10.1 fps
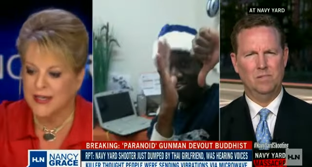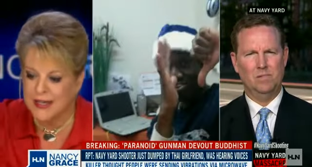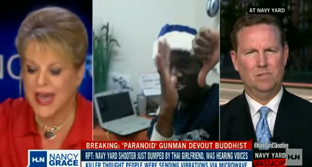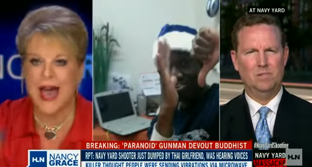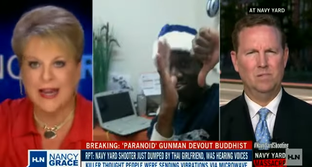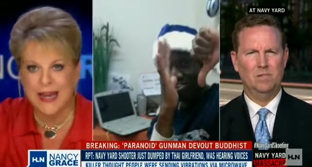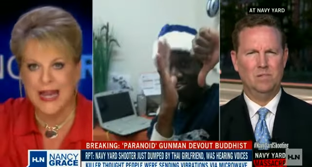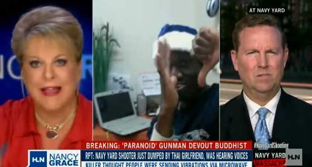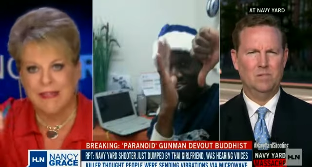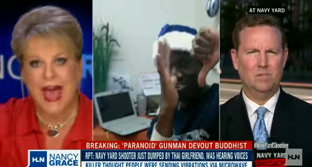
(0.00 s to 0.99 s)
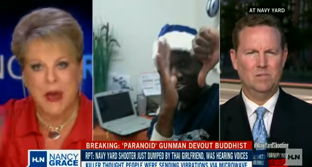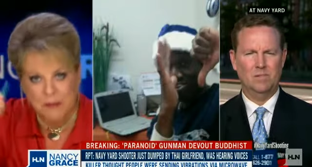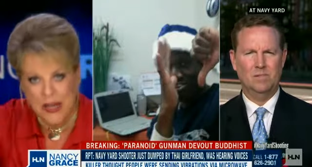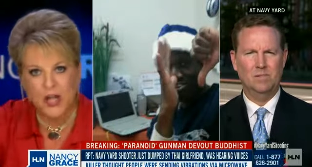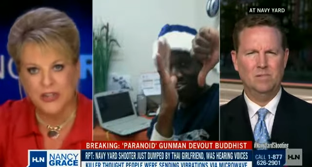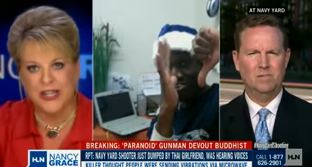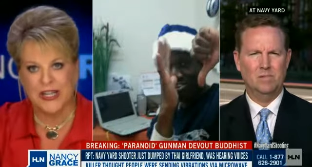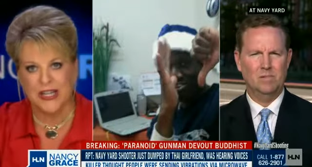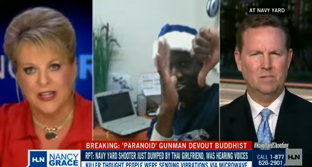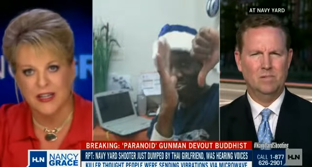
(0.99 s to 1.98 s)
Speaker 1: get in that
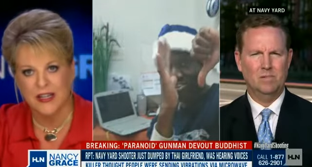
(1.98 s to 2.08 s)
building?